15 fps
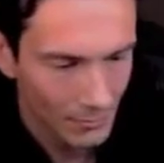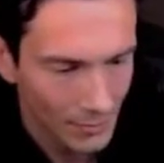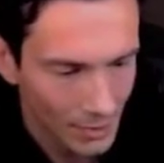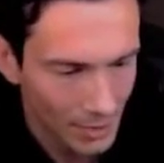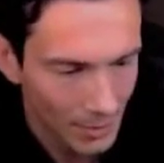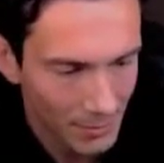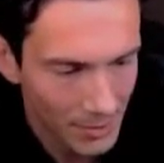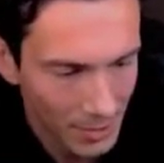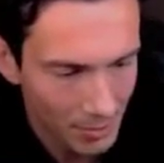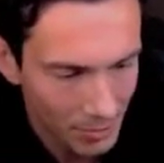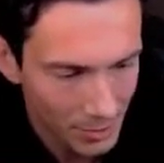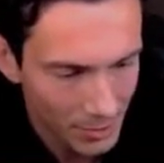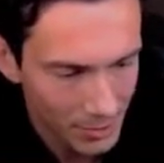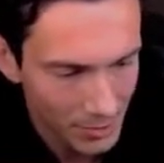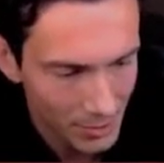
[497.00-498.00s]
I'm gonna
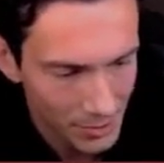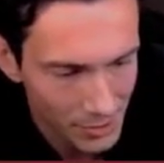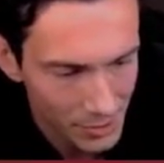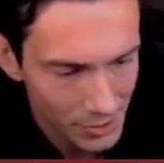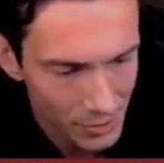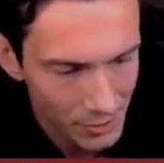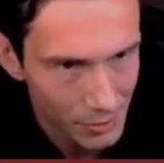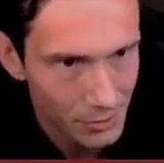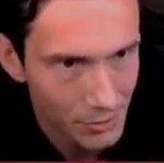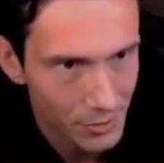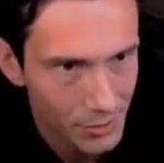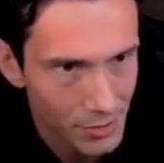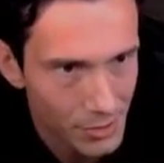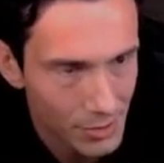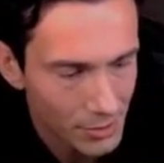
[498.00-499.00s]
put the
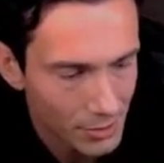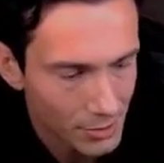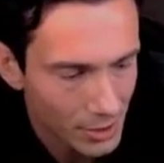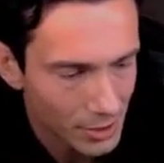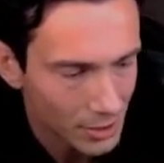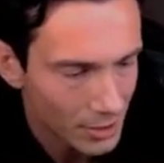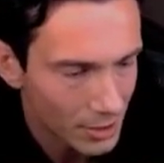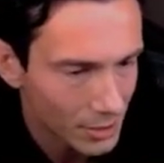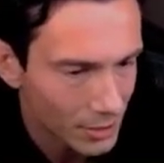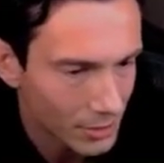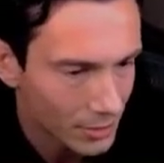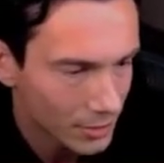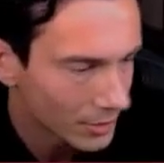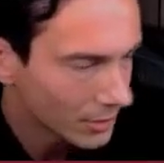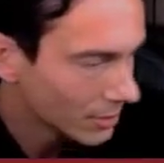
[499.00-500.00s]
screws in
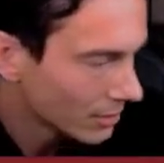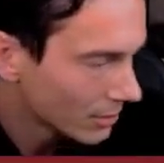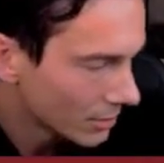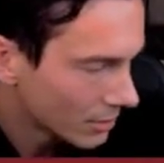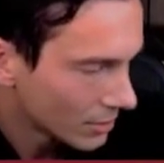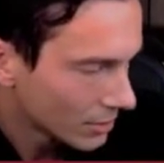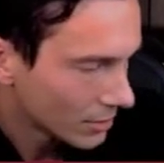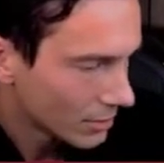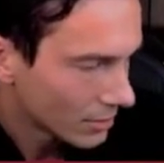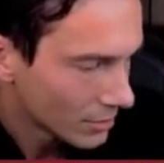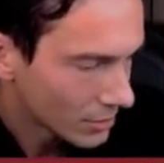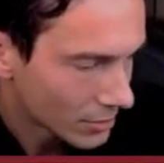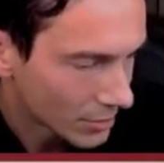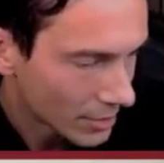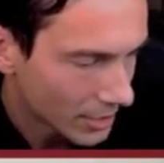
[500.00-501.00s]
here
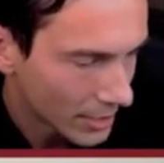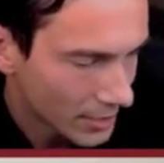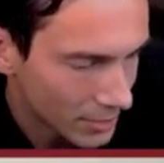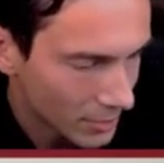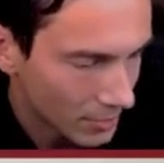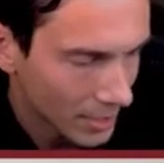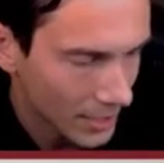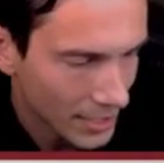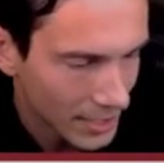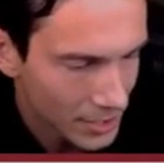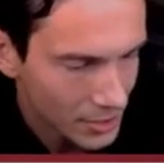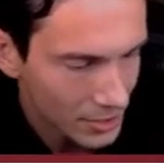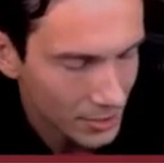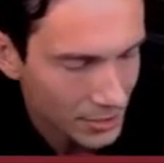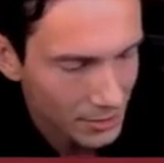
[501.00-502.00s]
so that I don't
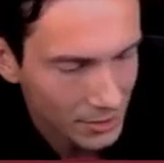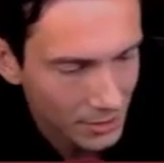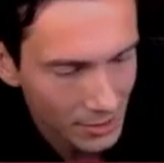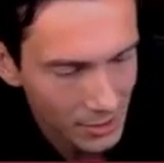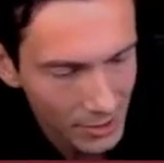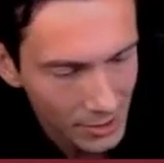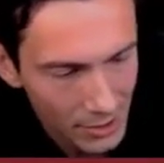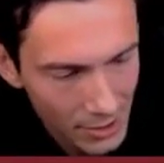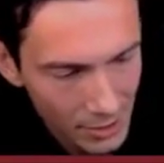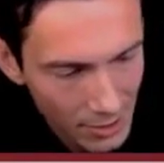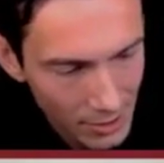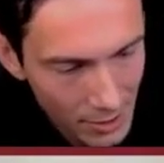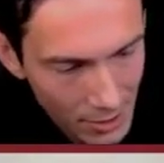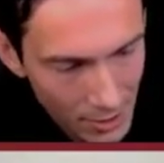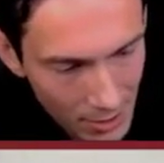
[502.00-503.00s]
accidentally
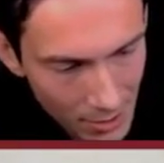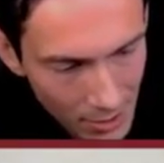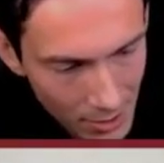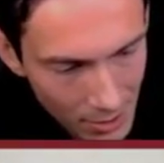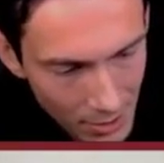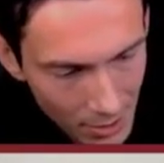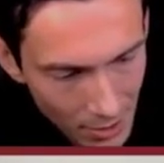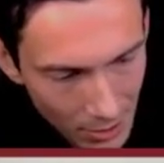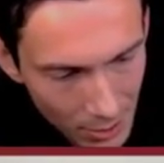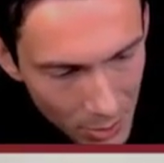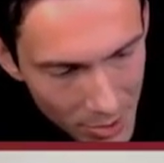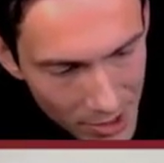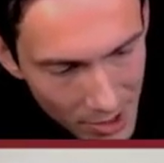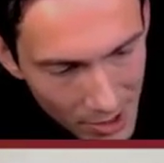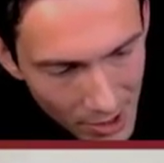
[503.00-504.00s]

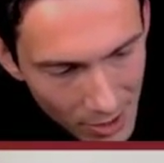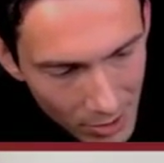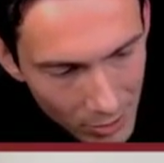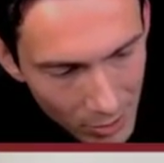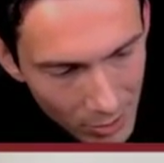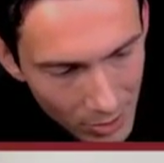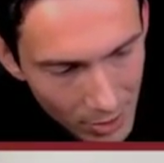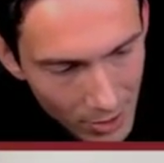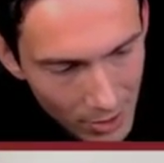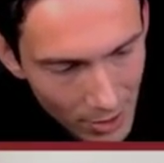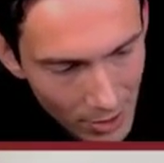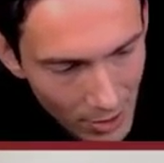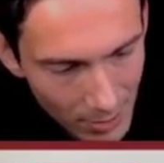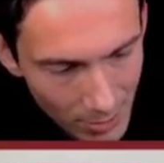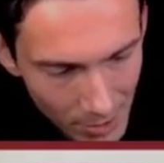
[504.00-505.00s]
lose any
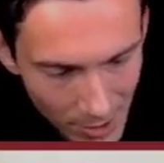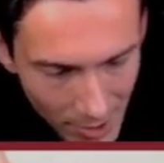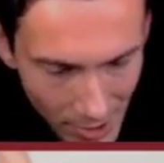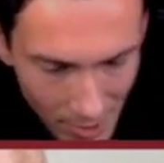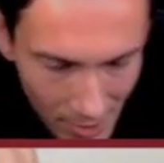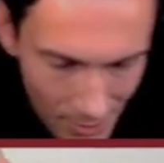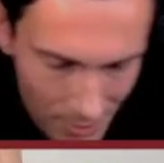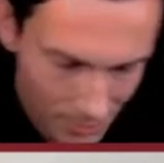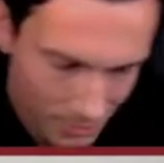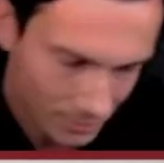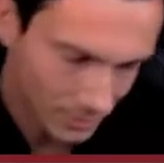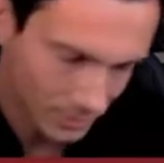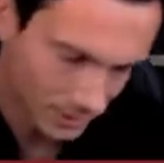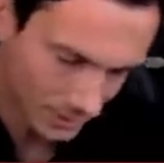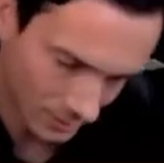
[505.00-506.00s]
or put any
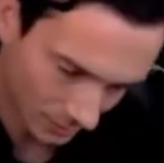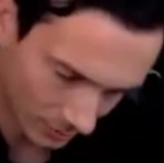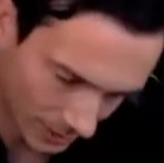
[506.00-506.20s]
where they